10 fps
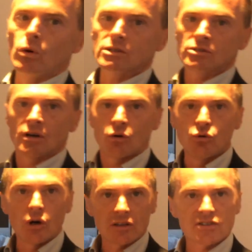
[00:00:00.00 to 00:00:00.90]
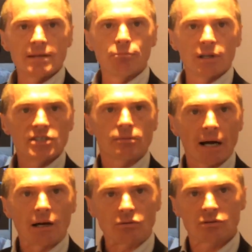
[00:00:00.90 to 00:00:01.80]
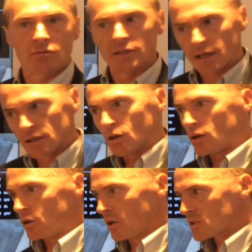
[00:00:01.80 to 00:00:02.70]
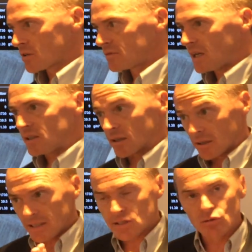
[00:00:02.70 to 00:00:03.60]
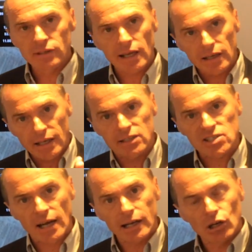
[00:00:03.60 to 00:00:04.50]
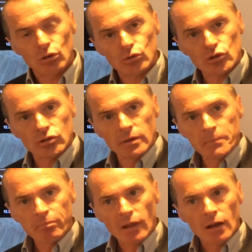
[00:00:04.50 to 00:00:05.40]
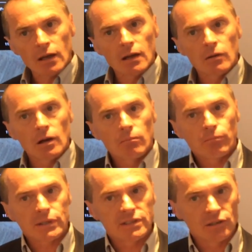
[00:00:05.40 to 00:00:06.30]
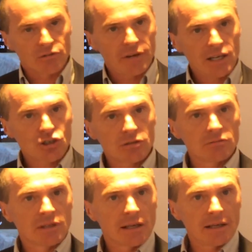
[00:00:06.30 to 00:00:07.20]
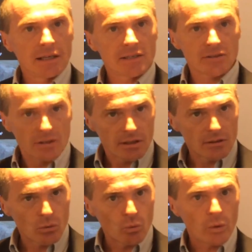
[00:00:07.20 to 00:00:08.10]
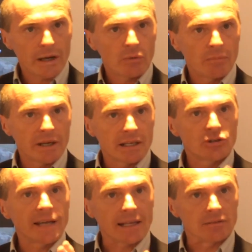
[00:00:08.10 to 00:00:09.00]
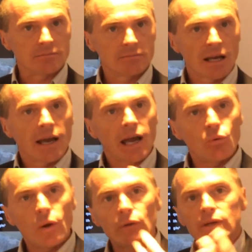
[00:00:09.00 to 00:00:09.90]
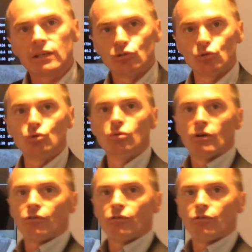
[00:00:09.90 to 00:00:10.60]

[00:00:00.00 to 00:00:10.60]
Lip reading: what Run Simple is about. Yeah? Lots of data is today in silos, but the innovation is where we bring it together and where we can do